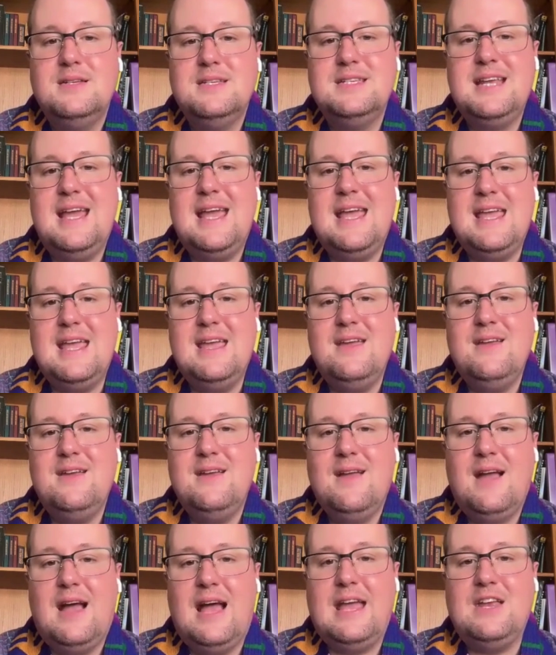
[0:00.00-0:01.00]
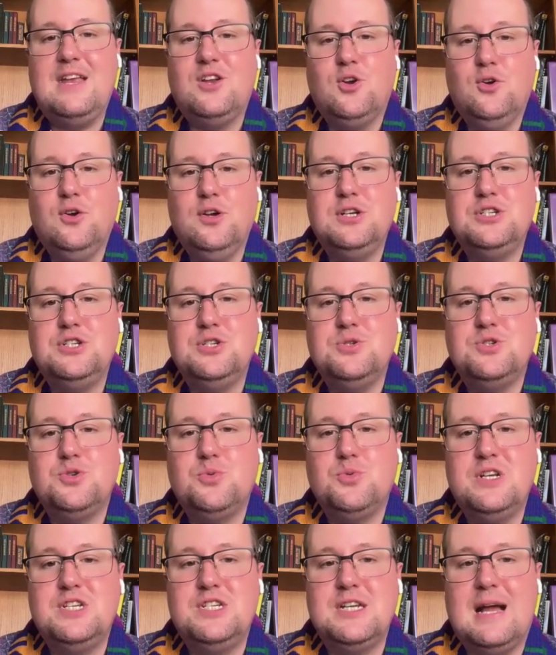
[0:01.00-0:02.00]
Today, I encourage you
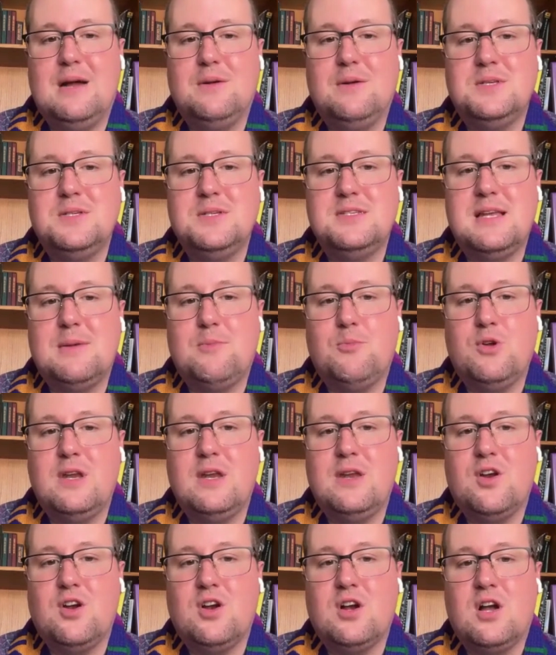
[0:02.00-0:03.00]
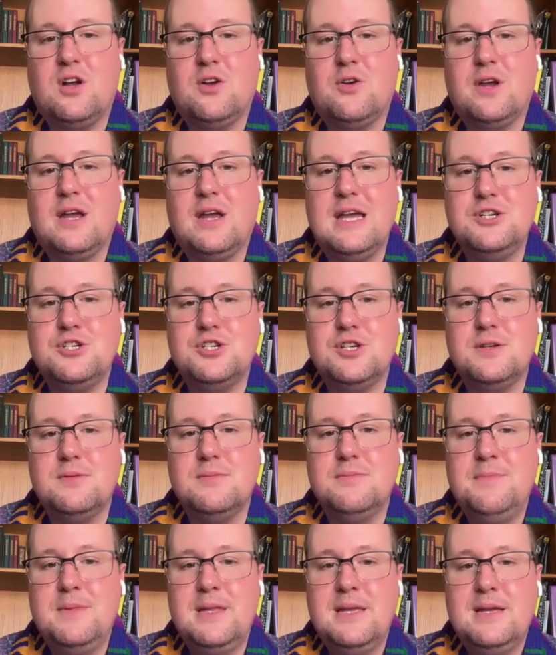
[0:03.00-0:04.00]
to reach out to someone in our
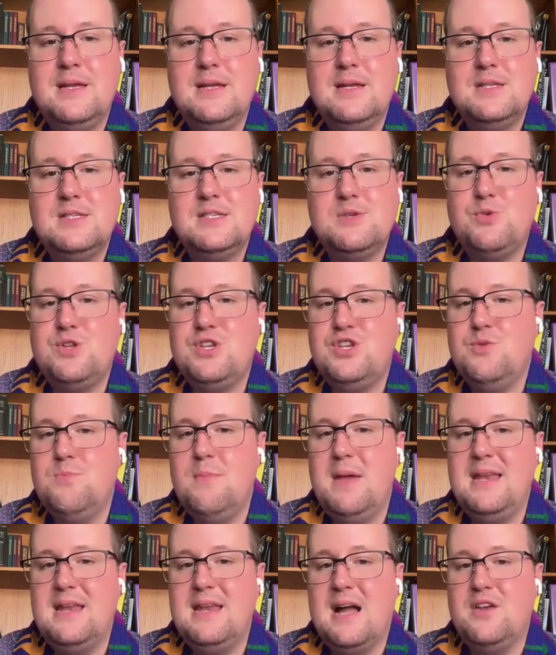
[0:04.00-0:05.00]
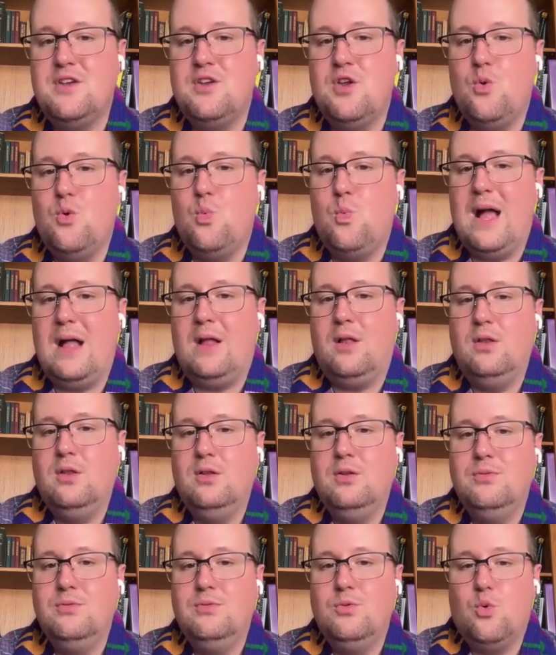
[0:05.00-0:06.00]
congregation, someone you may not know
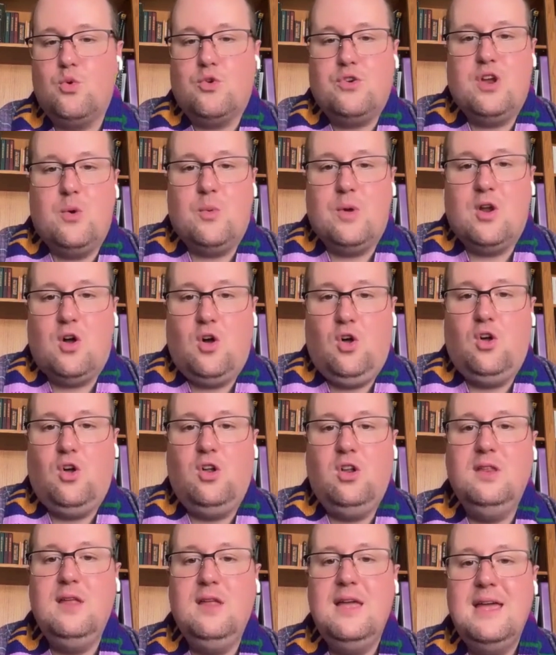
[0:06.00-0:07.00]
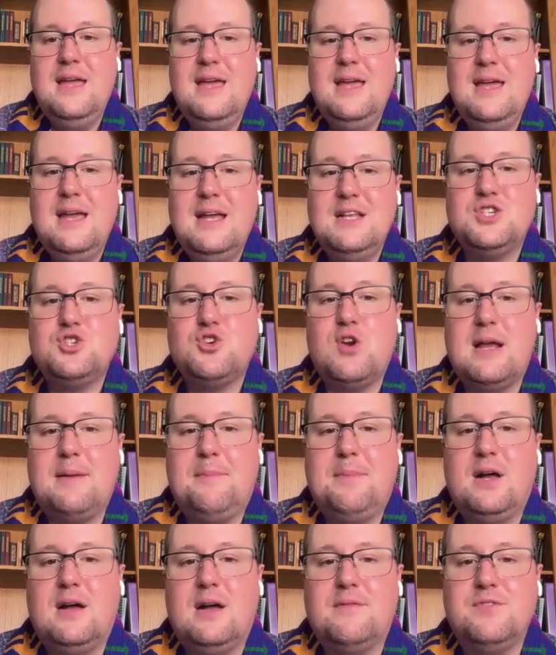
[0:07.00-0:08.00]
well or know at all, and strike
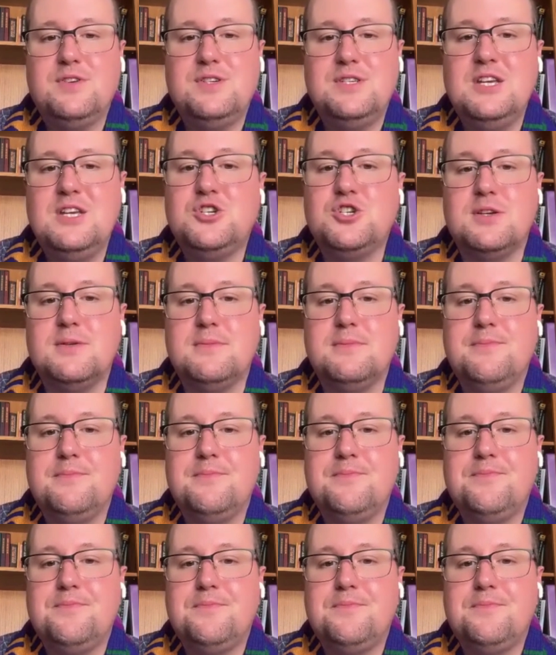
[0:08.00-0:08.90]
up a conversation.